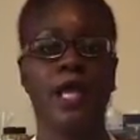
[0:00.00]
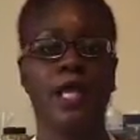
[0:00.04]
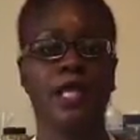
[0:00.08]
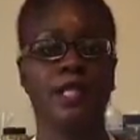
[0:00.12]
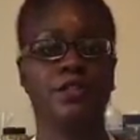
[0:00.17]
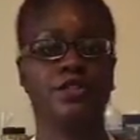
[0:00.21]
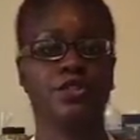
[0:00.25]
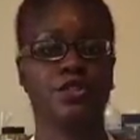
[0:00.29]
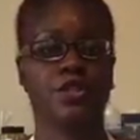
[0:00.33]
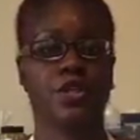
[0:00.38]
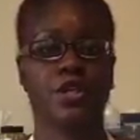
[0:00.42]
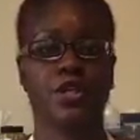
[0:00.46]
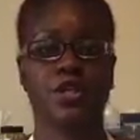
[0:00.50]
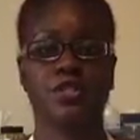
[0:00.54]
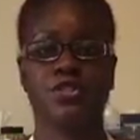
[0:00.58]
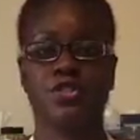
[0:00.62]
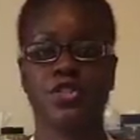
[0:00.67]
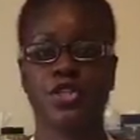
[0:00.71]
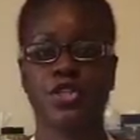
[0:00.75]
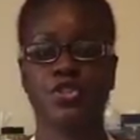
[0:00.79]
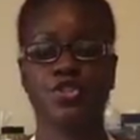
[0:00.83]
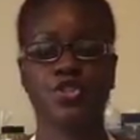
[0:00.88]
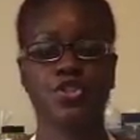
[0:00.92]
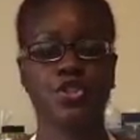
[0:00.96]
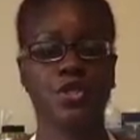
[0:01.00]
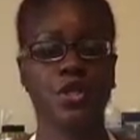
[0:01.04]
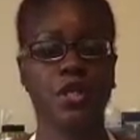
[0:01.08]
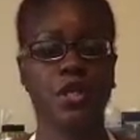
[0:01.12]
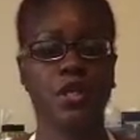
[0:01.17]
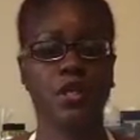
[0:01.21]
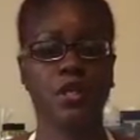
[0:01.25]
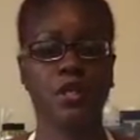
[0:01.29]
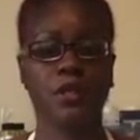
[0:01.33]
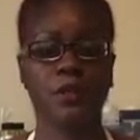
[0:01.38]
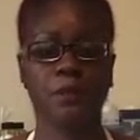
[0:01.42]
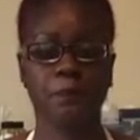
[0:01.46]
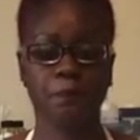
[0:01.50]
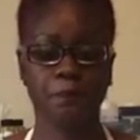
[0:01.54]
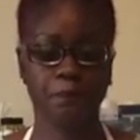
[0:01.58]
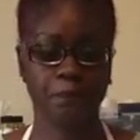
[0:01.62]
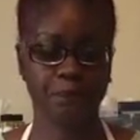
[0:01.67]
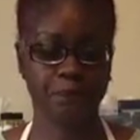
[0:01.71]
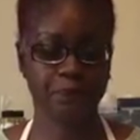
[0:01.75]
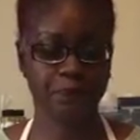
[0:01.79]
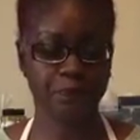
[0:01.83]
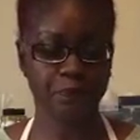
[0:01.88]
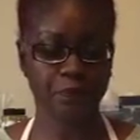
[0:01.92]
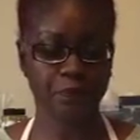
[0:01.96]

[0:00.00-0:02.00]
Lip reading: It's conditioning.